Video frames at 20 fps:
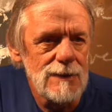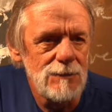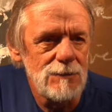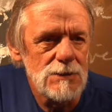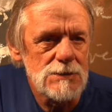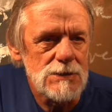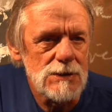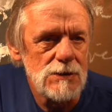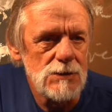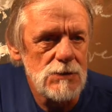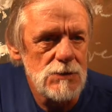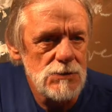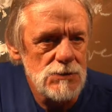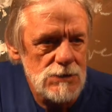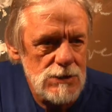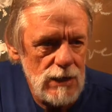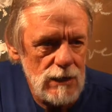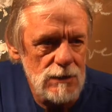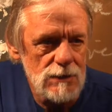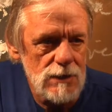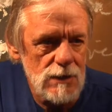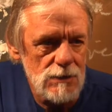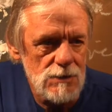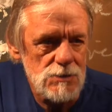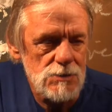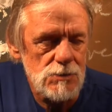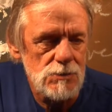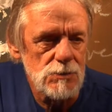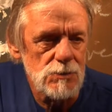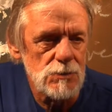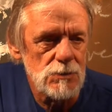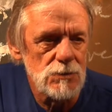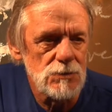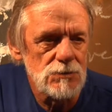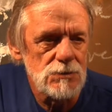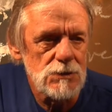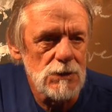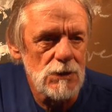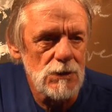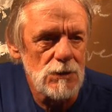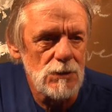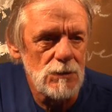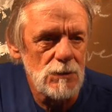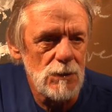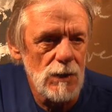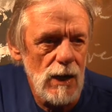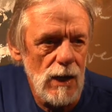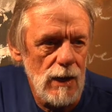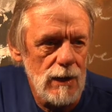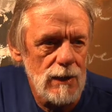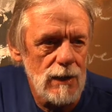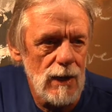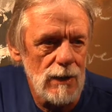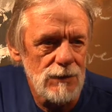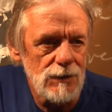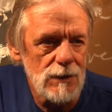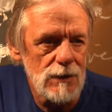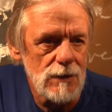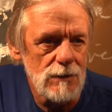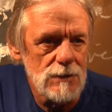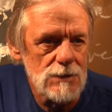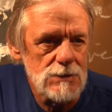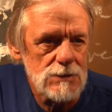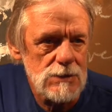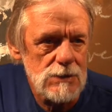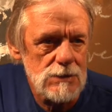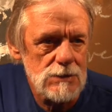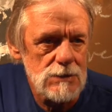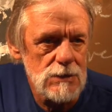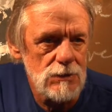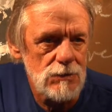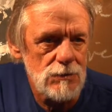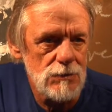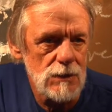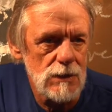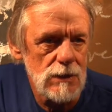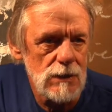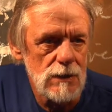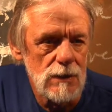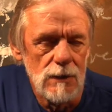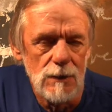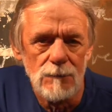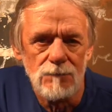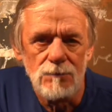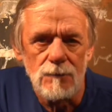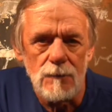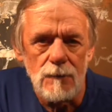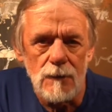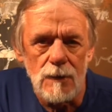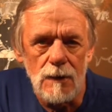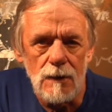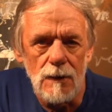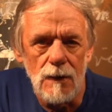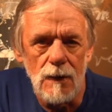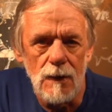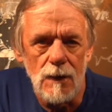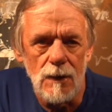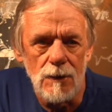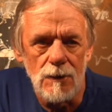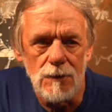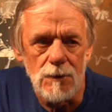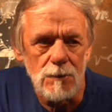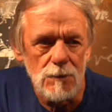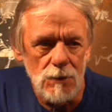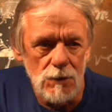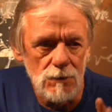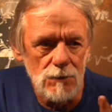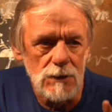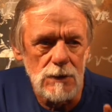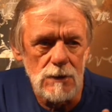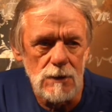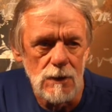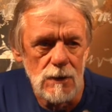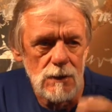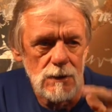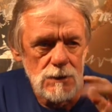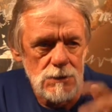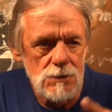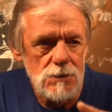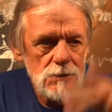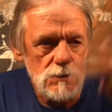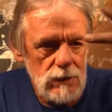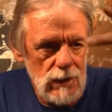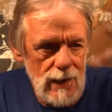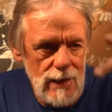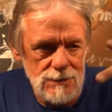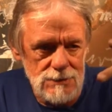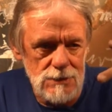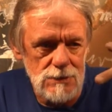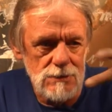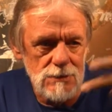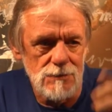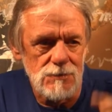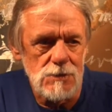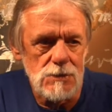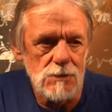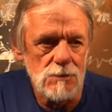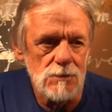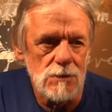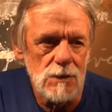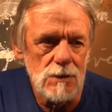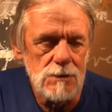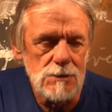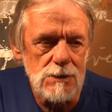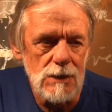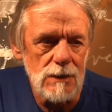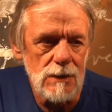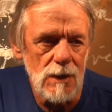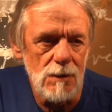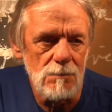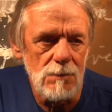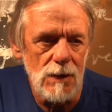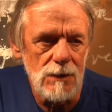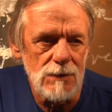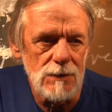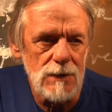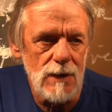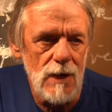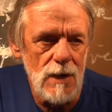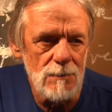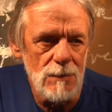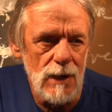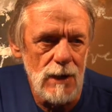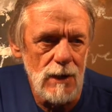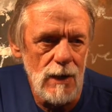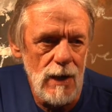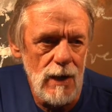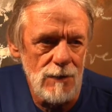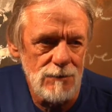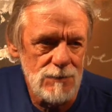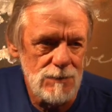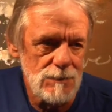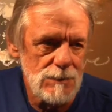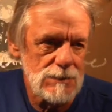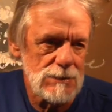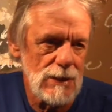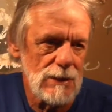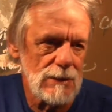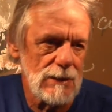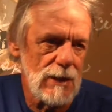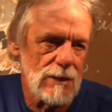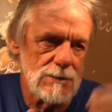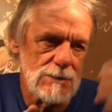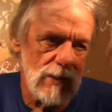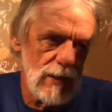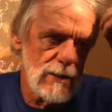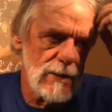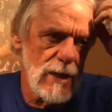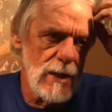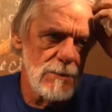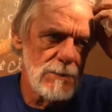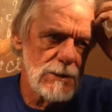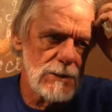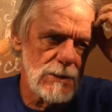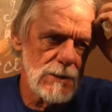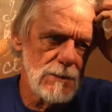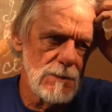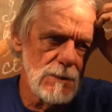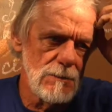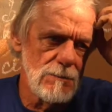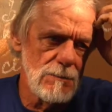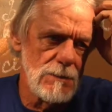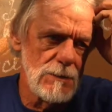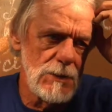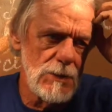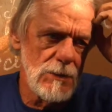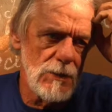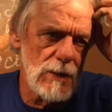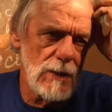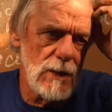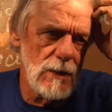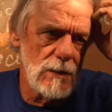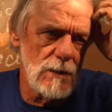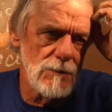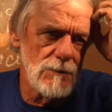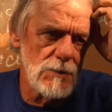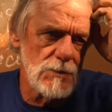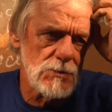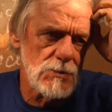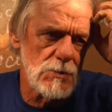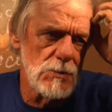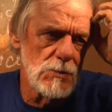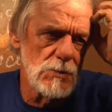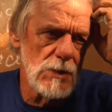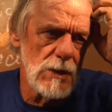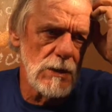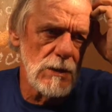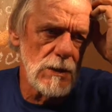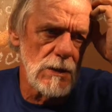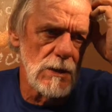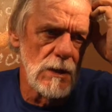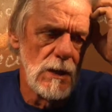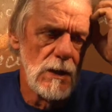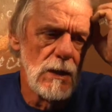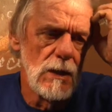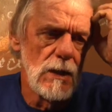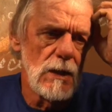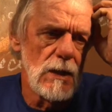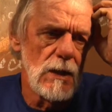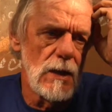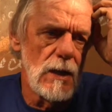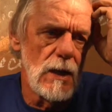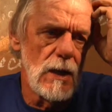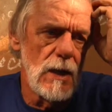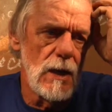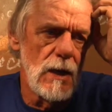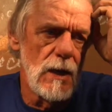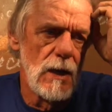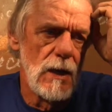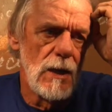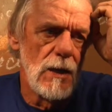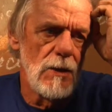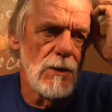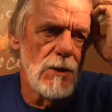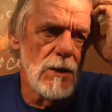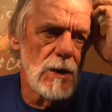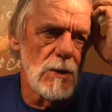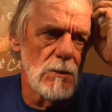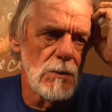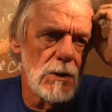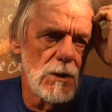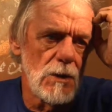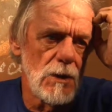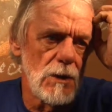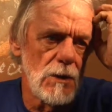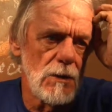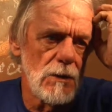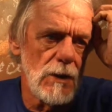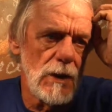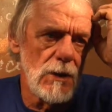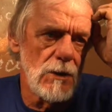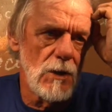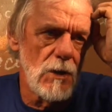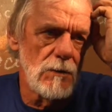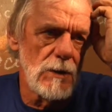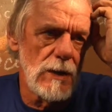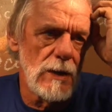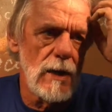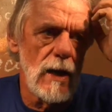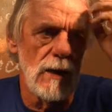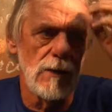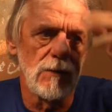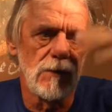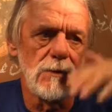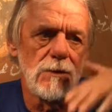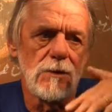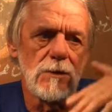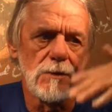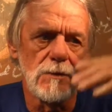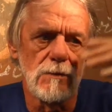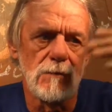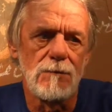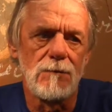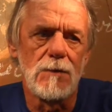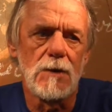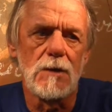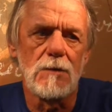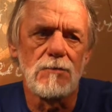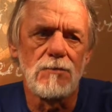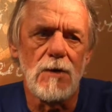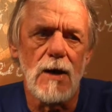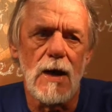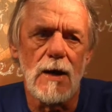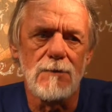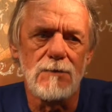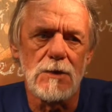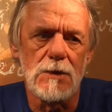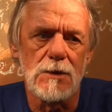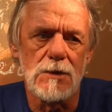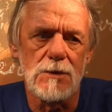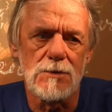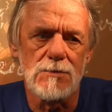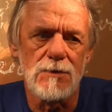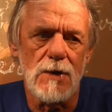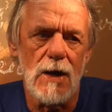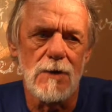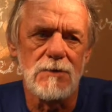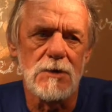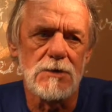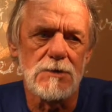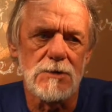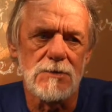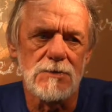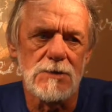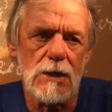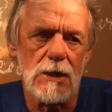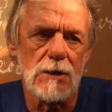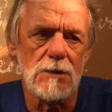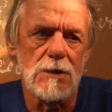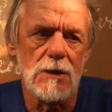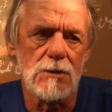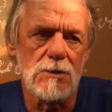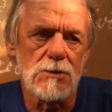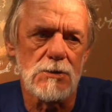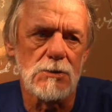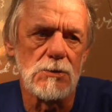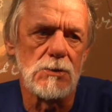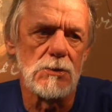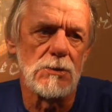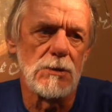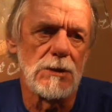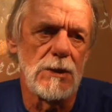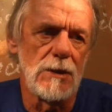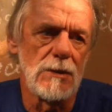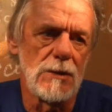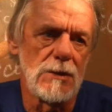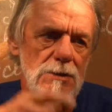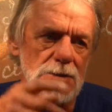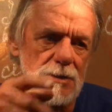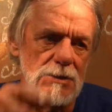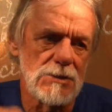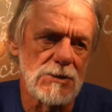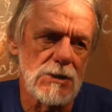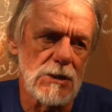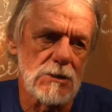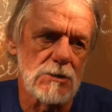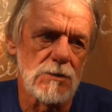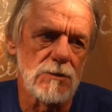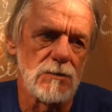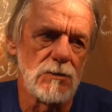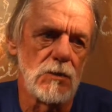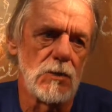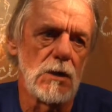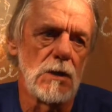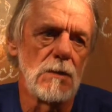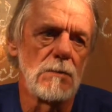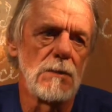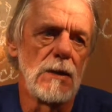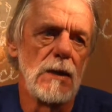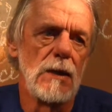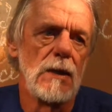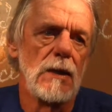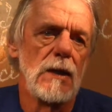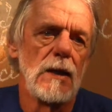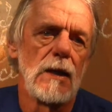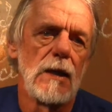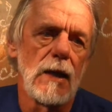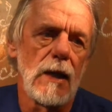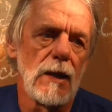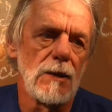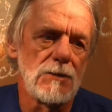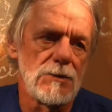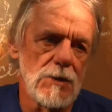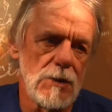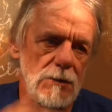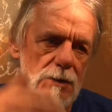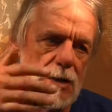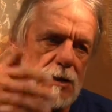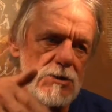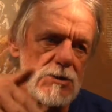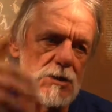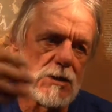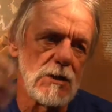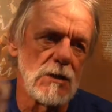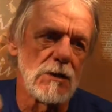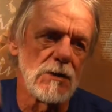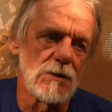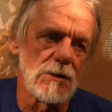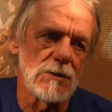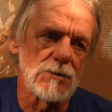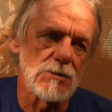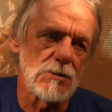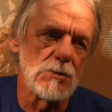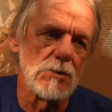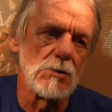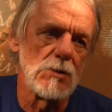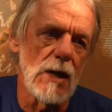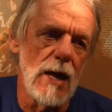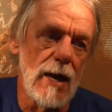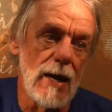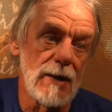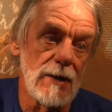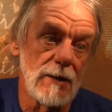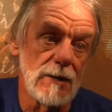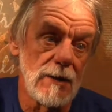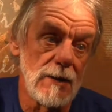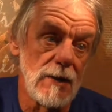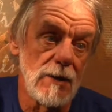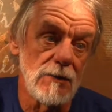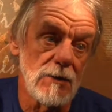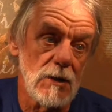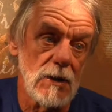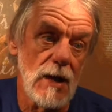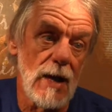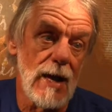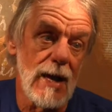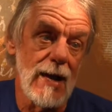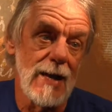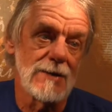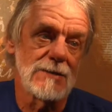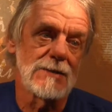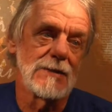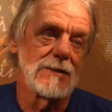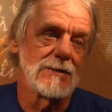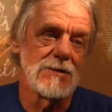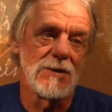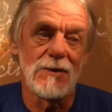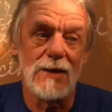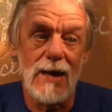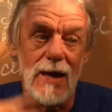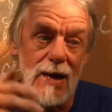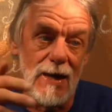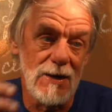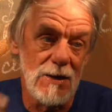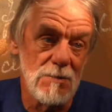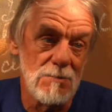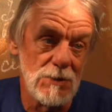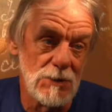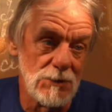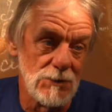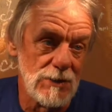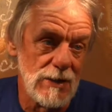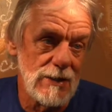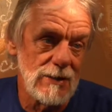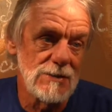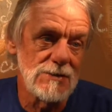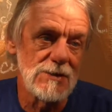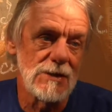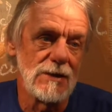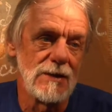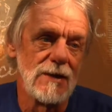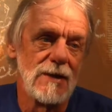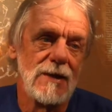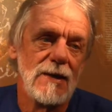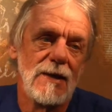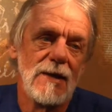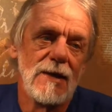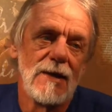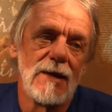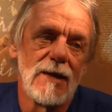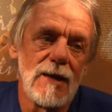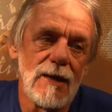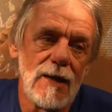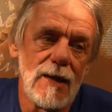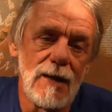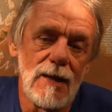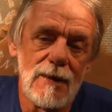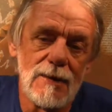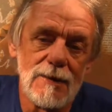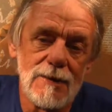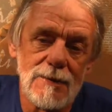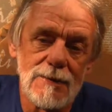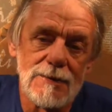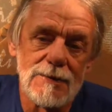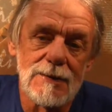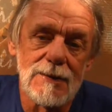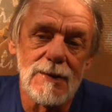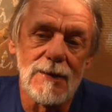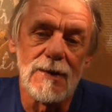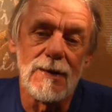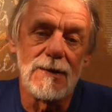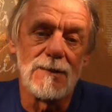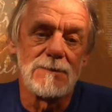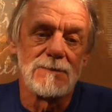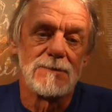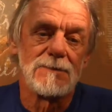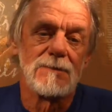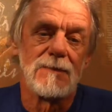it was a new secondary school. So when I got there in 63, uh, there were only two classes of students. And then by the time I left, which I guess I came at the, near the end of the school year, uh, there were, they had already gotten to the, the five years, five years of secondary school, and then there's the sixth form. And so each year the school added another class, and so they added buildings. And, and uh,